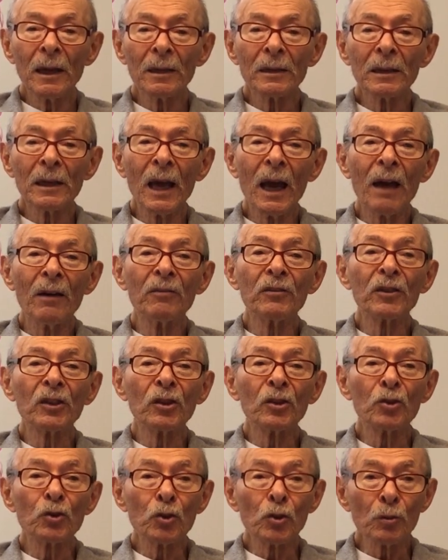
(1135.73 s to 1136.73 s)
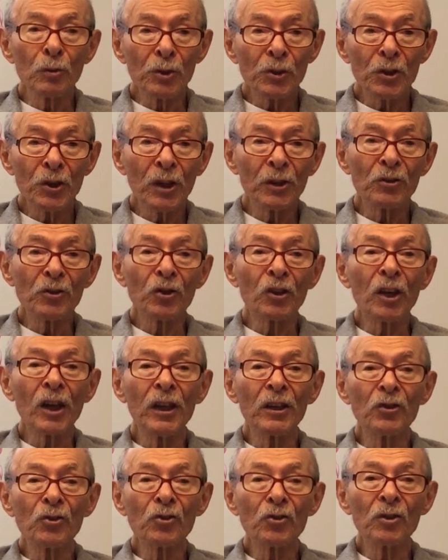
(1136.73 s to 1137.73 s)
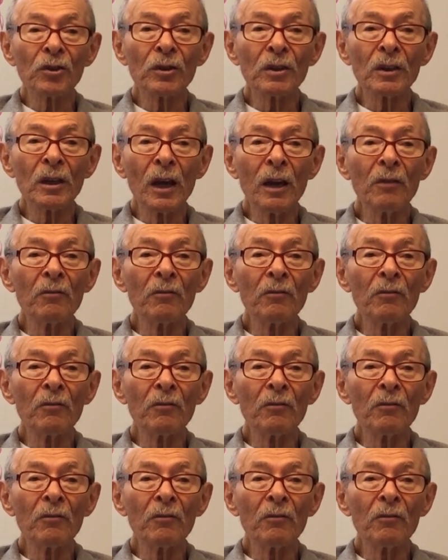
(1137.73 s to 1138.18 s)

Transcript: and having a Jewish education